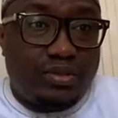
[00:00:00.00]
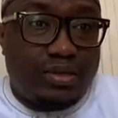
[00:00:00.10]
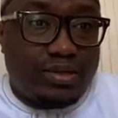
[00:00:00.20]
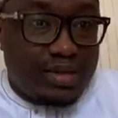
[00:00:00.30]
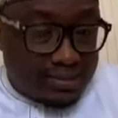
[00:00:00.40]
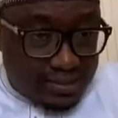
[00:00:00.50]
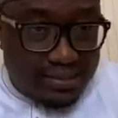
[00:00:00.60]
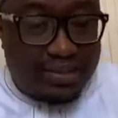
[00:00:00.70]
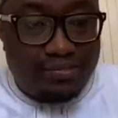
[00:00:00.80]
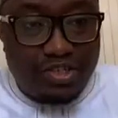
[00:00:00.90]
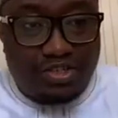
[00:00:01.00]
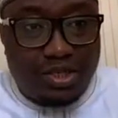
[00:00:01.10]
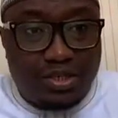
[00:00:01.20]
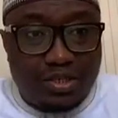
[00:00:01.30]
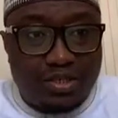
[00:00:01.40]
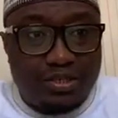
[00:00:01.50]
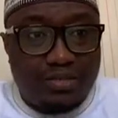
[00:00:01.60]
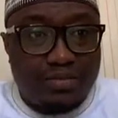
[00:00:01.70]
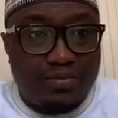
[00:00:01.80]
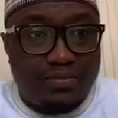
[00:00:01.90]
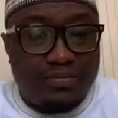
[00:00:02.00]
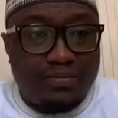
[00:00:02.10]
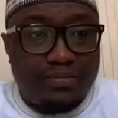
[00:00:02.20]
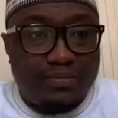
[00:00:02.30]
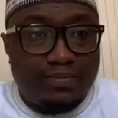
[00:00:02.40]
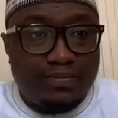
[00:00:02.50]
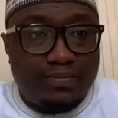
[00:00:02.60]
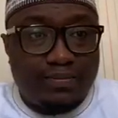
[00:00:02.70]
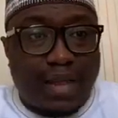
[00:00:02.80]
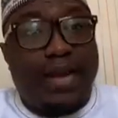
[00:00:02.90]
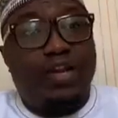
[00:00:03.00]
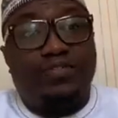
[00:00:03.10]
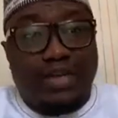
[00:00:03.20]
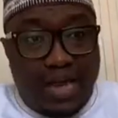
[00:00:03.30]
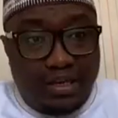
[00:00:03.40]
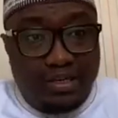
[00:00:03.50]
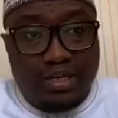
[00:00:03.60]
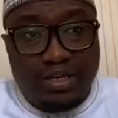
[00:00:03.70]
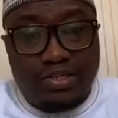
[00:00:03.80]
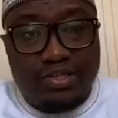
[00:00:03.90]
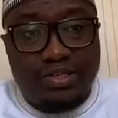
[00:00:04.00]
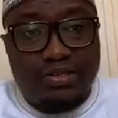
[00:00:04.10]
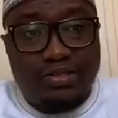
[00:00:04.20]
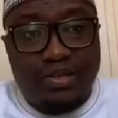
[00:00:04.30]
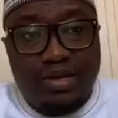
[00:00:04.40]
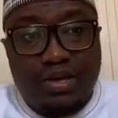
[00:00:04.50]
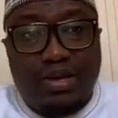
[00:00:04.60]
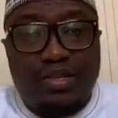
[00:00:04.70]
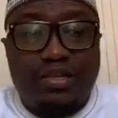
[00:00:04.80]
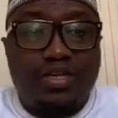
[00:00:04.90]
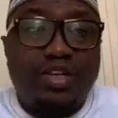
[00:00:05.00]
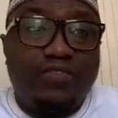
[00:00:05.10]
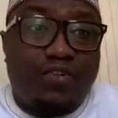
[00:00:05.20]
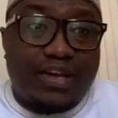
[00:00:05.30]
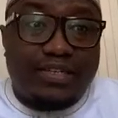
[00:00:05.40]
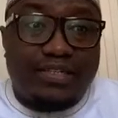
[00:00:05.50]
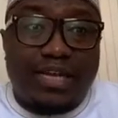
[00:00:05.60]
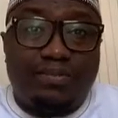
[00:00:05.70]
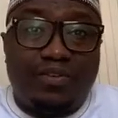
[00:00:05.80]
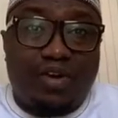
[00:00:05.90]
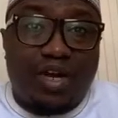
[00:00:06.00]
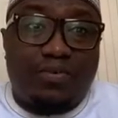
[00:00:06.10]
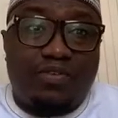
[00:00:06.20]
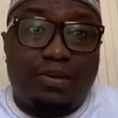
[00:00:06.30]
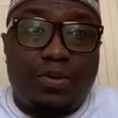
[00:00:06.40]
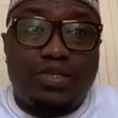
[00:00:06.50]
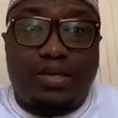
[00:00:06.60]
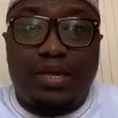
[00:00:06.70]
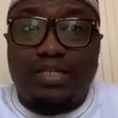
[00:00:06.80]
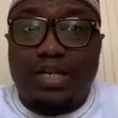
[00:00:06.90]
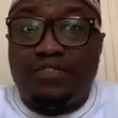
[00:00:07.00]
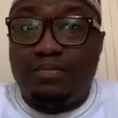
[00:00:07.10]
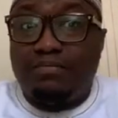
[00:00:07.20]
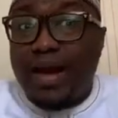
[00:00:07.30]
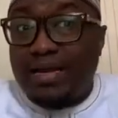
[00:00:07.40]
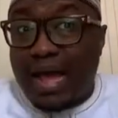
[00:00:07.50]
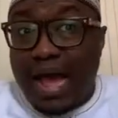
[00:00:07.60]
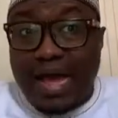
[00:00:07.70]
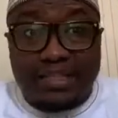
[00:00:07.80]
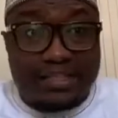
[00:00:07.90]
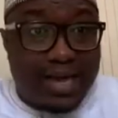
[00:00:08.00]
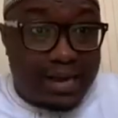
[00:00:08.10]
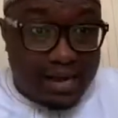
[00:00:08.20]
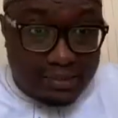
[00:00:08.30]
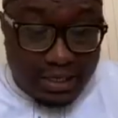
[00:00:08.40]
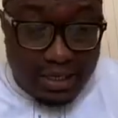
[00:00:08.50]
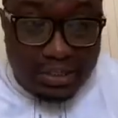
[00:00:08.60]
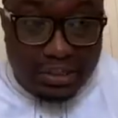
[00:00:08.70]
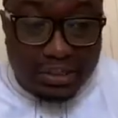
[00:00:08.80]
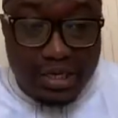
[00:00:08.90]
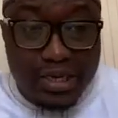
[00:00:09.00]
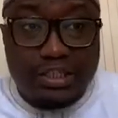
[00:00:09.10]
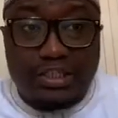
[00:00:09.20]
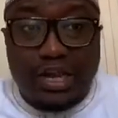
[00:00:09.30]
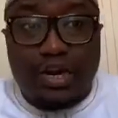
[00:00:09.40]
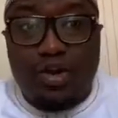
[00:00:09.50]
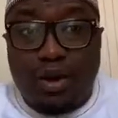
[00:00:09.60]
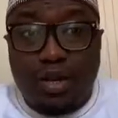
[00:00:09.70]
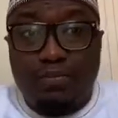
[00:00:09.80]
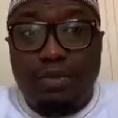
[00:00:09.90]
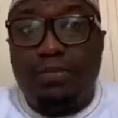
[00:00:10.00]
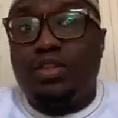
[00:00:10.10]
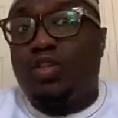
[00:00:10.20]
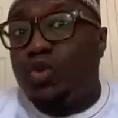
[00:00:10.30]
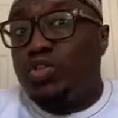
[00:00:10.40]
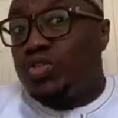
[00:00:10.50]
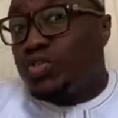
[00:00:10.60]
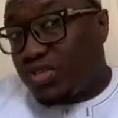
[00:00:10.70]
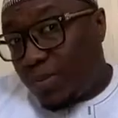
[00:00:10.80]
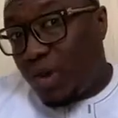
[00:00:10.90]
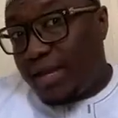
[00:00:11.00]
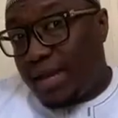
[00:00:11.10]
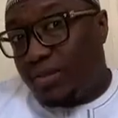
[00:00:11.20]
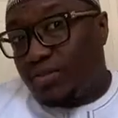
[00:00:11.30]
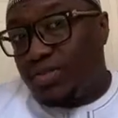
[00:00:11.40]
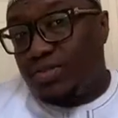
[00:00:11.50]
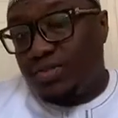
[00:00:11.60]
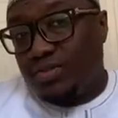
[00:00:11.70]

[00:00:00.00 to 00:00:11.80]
had started menstruating at the age of 9 years. And then don't forget that before the Prophet Muhammad even married Aisha at that age, she had already been betrothed to someone else.